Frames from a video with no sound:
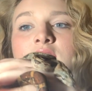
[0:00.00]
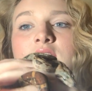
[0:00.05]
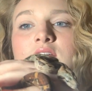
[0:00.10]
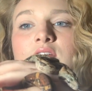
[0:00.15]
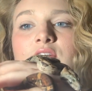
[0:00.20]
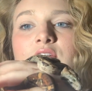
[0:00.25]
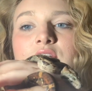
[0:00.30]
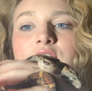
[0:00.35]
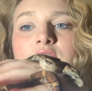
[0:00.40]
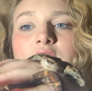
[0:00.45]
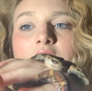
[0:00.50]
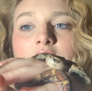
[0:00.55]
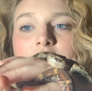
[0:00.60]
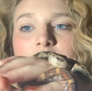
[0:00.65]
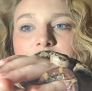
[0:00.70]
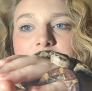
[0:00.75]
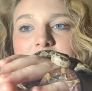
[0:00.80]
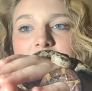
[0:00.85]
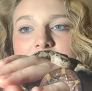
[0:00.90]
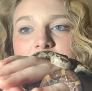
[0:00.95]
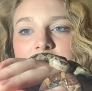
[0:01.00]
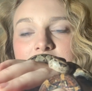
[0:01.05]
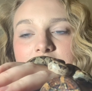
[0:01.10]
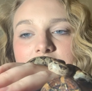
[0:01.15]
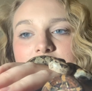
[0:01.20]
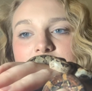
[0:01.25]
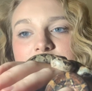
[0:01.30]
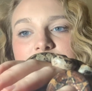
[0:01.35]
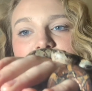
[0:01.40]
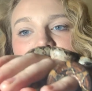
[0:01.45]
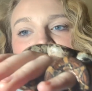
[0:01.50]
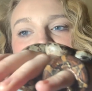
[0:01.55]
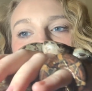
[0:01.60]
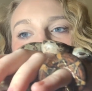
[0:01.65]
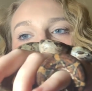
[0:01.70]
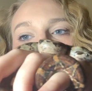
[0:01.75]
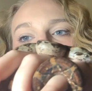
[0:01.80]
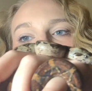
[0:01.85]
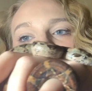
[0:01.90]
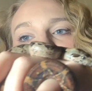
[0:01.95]
Her coloring is
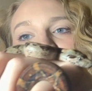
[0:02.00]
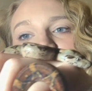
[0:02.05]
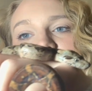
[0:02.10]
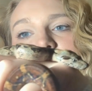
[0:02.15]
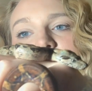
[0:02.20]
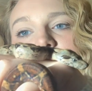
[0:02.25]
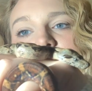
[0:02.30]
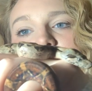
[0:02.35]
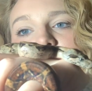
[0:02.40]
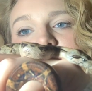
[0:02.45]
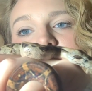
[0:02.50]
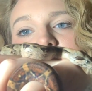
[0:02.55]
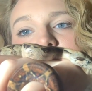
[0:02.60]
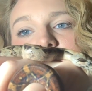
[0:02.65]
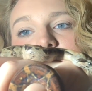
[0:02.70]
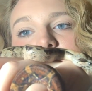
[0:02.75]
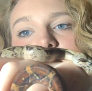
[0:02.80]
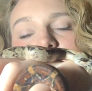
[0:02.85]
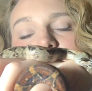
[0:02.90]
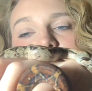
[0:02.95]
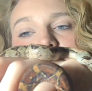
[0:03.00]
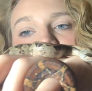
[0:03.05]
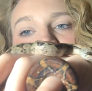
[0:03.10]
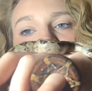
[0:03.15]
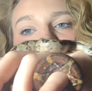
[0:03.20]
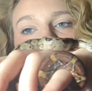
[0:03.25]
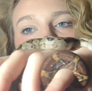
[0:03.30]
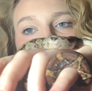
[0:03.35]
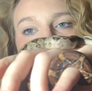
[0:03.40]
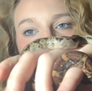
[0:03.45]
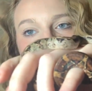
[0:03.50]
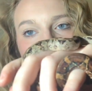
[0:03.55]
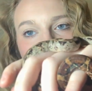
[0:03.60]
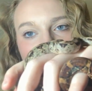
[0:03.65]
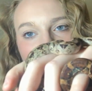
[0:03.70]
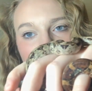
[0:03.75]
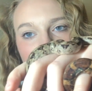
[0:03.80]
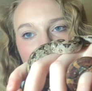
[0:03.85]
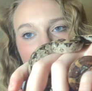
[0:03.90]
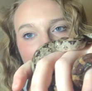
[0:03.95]
just
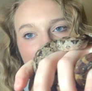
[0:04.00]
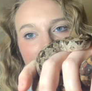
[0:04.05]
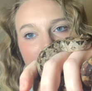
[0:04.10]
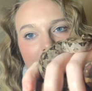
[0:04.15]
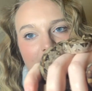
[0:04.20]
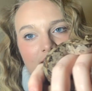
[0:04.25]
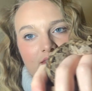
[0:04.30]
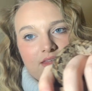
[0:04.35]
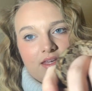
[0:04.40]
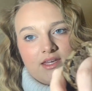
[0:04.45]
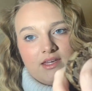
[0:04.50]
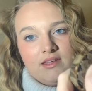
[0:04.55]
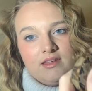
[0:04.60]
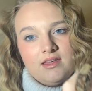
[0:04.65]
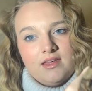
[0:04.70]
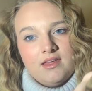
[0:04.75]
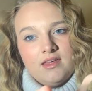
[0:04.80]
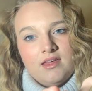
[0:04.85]
incredible, I think.